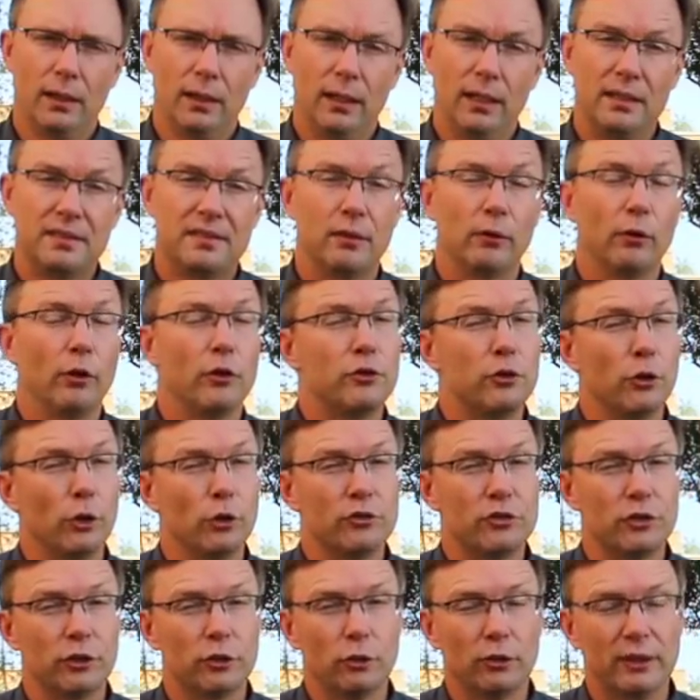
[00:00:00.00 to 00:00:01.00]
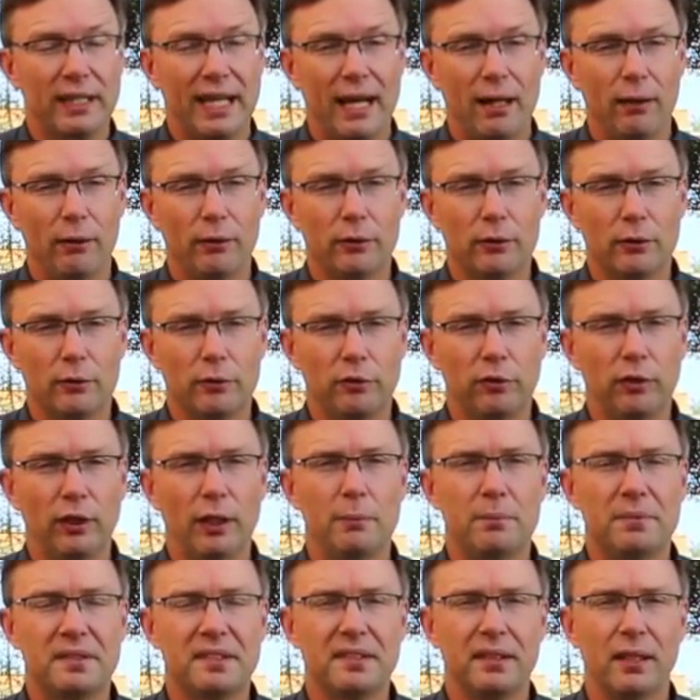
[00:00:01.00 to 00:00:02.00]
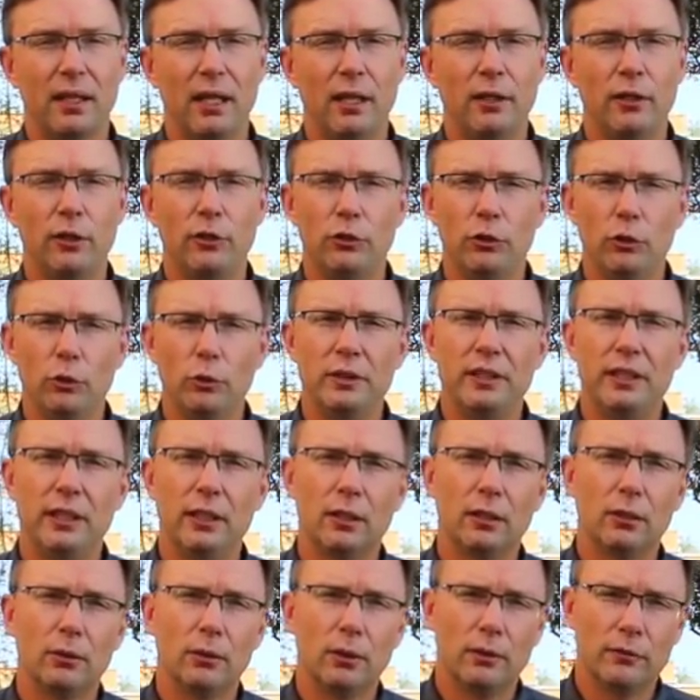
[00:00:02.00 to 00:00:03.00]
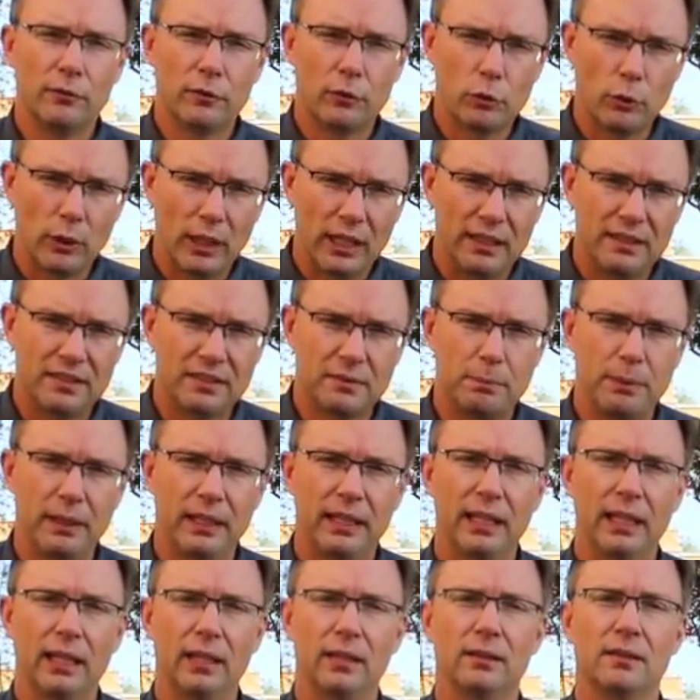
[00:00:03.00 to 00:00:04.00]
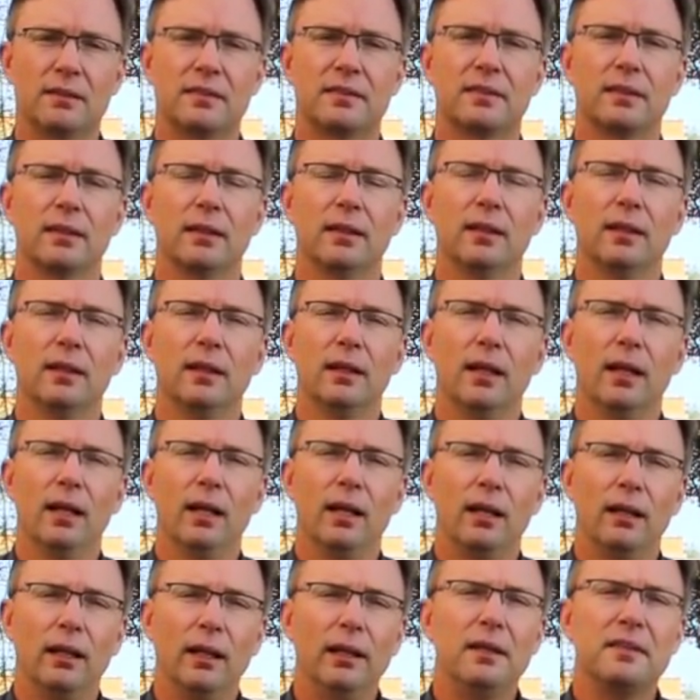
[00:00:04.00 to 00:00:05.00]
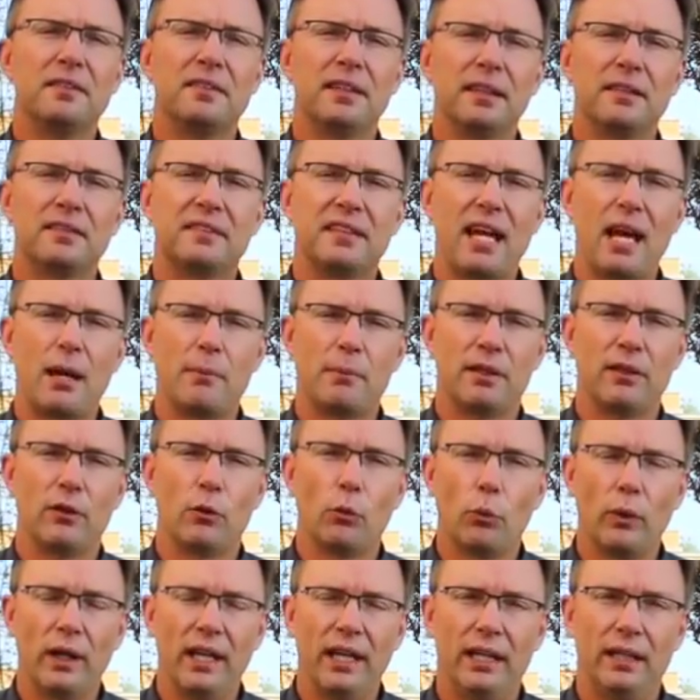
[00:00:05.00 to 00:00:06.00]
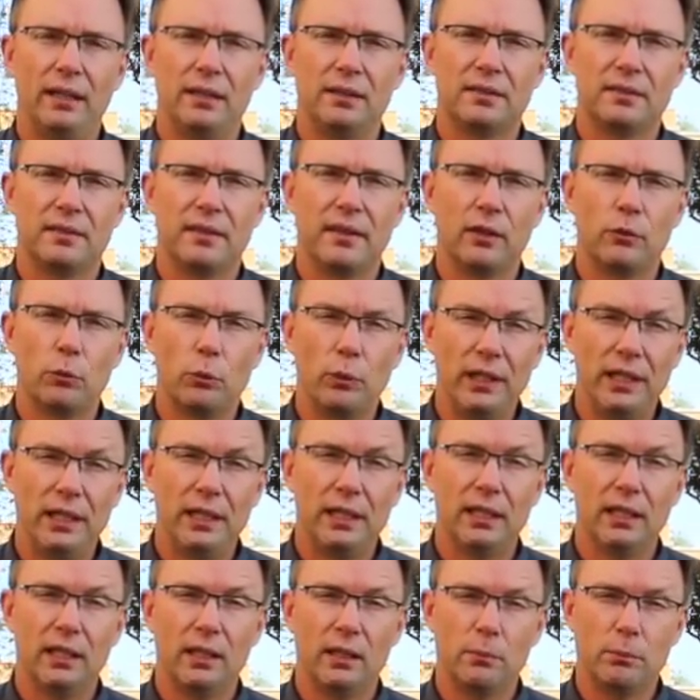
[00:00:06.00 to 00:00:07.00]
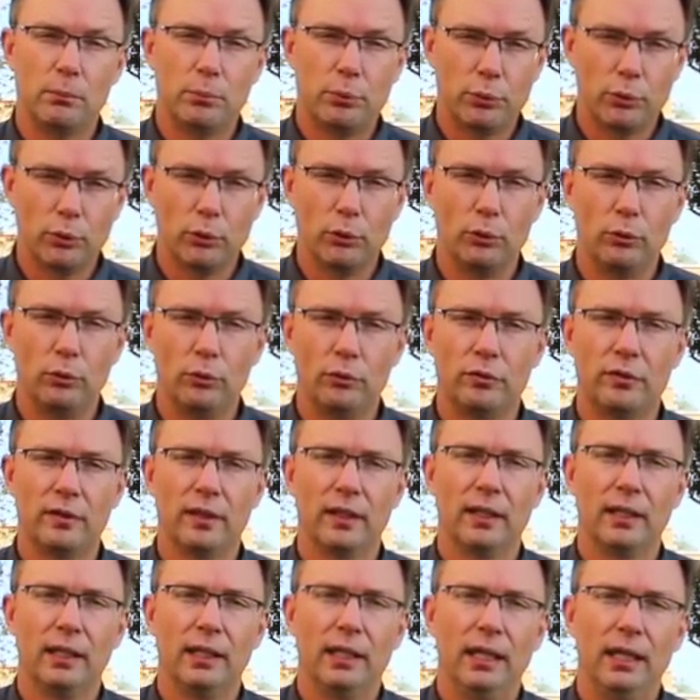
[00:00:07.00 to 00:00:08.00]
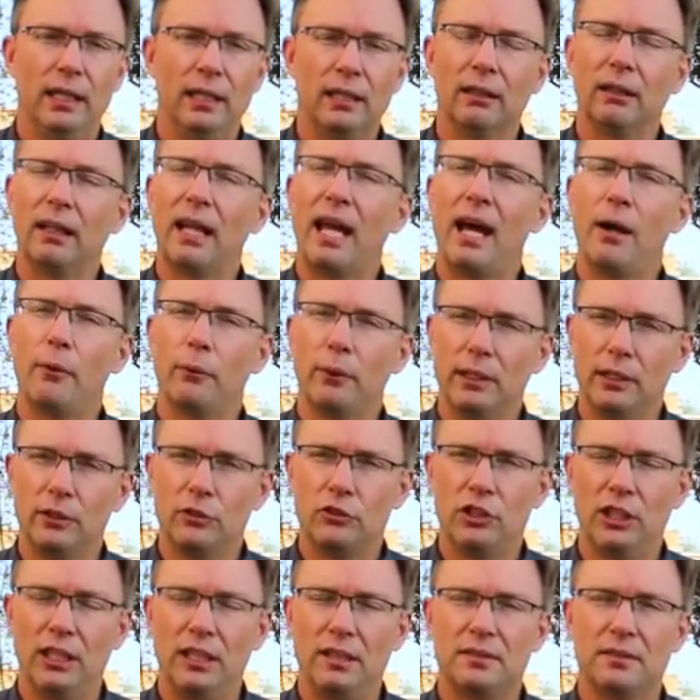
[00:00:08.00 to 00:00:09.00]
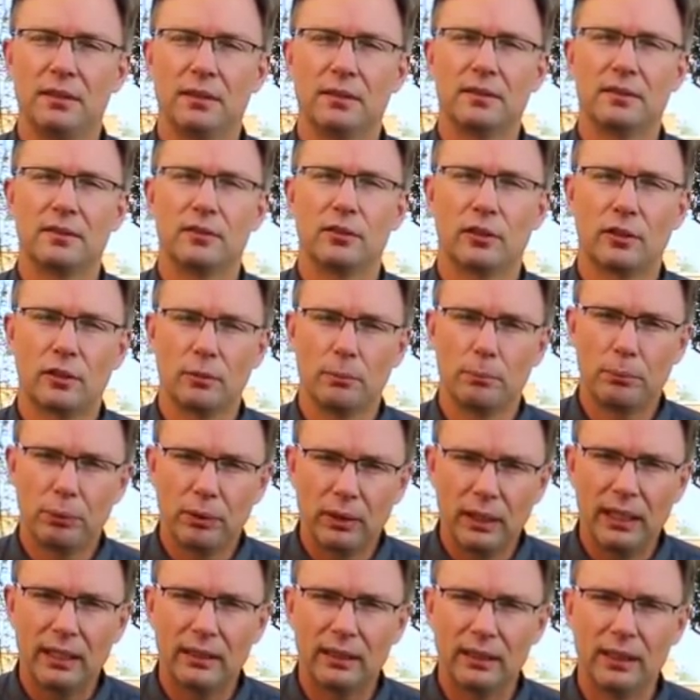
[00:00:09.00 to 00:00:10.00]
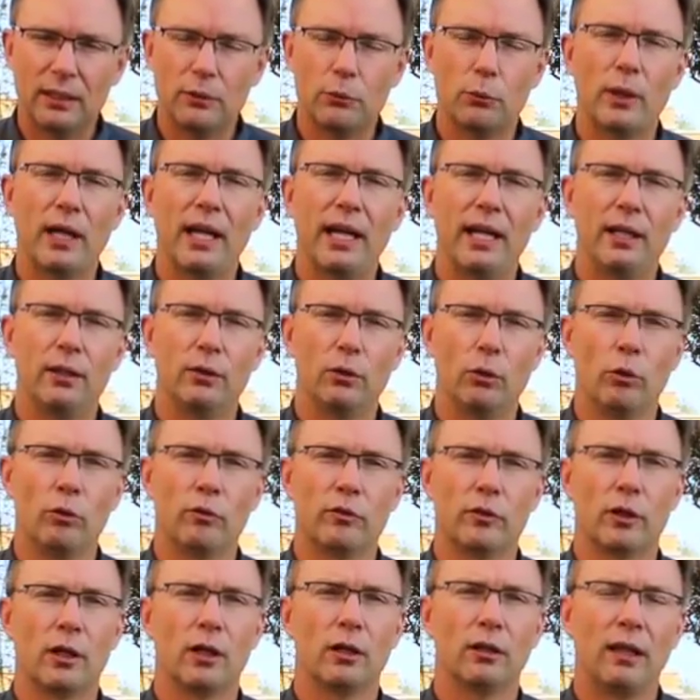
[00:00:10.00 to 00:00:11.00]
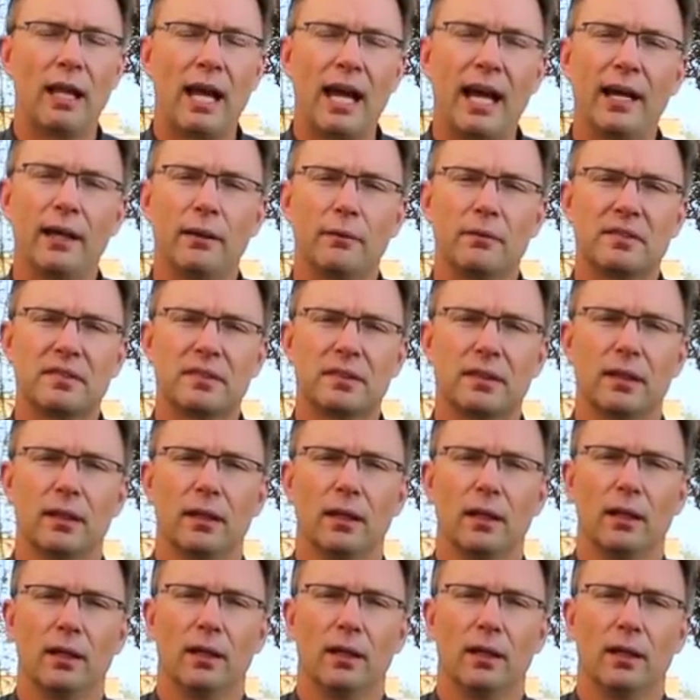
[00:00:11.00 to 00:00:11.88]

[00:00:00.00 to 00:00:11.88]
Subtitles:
As the liturgical calendar flips and a new year of grace begins, let us examine the ways that we can improve in allowing Jesus to completely reign over our lives.